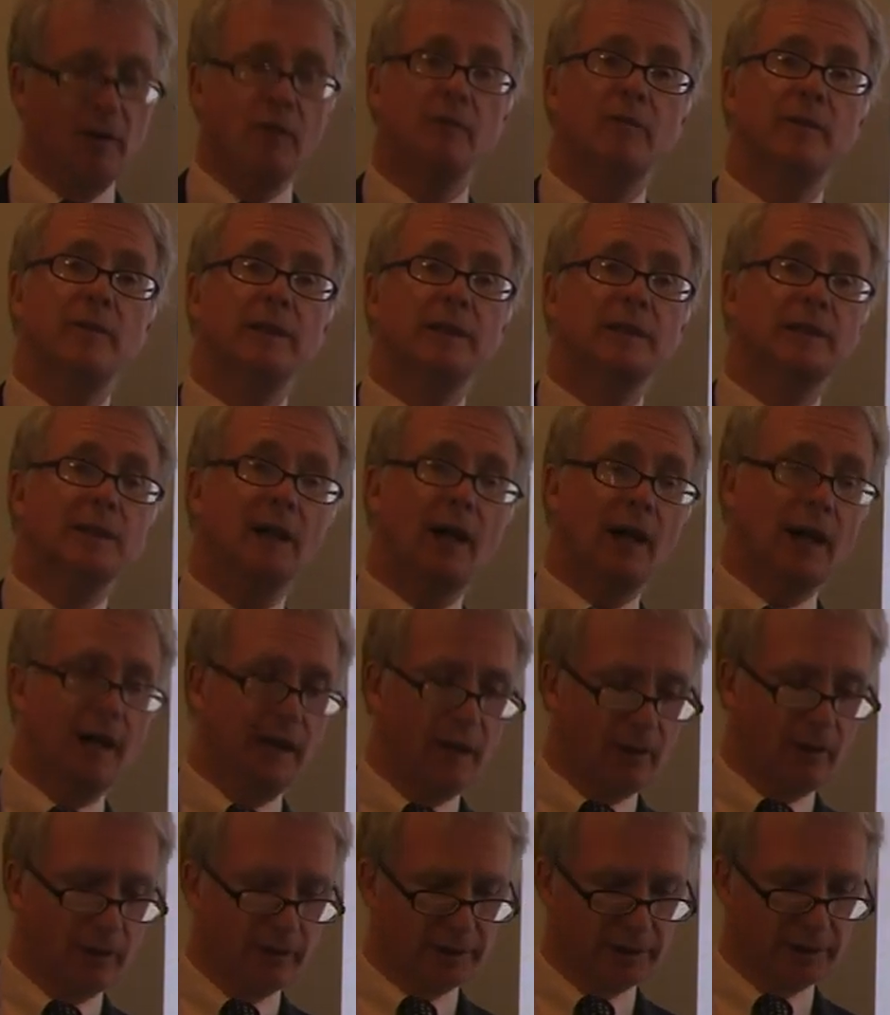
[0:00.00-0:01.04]
These
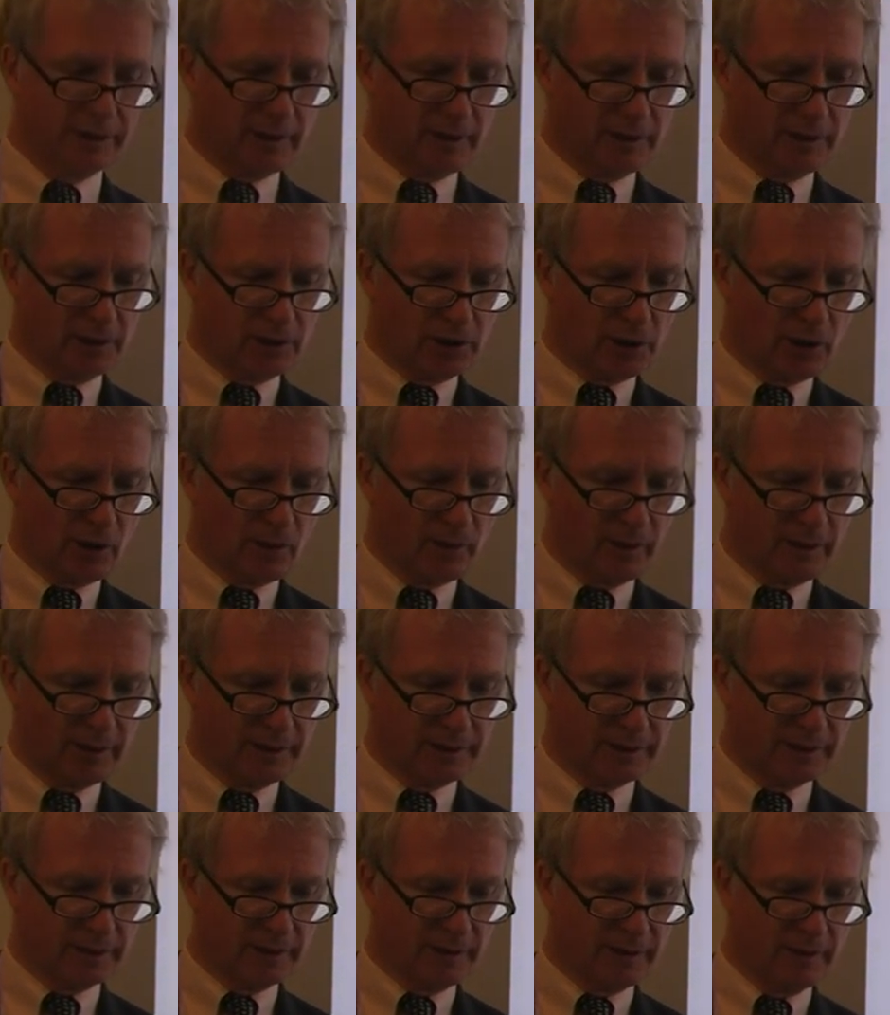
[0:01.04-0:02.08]
dialogues can show
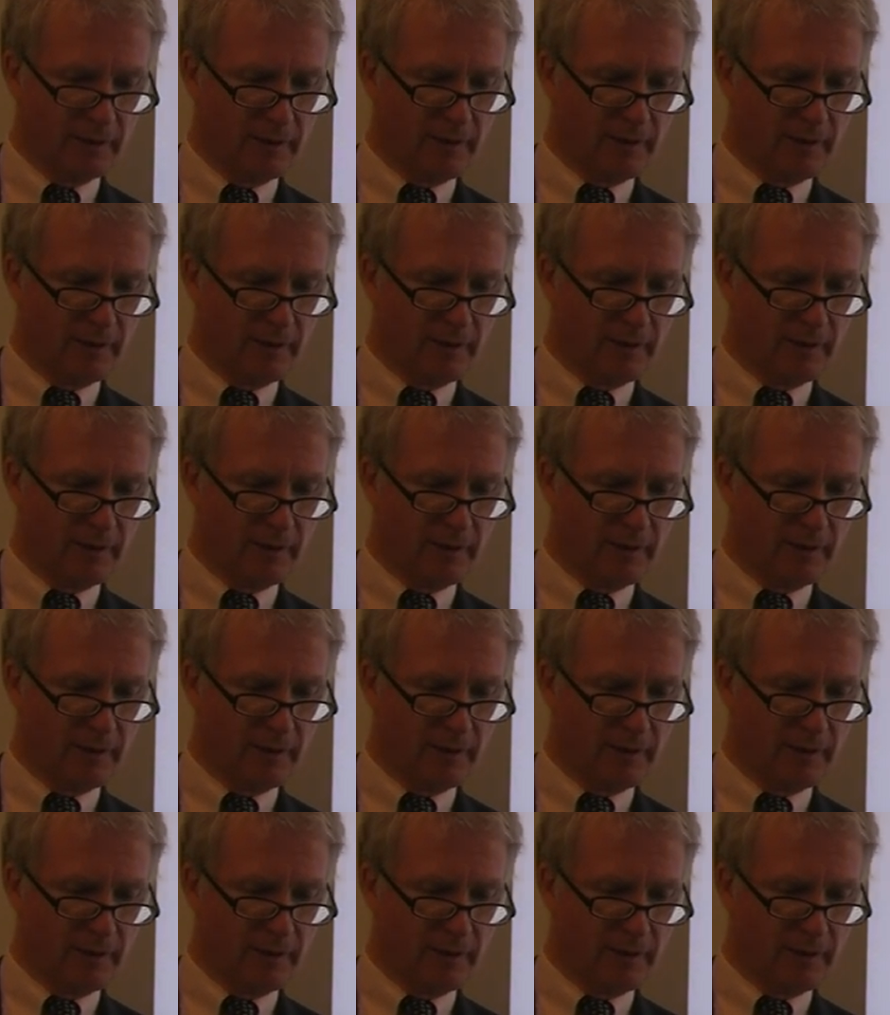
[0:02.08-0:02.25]
us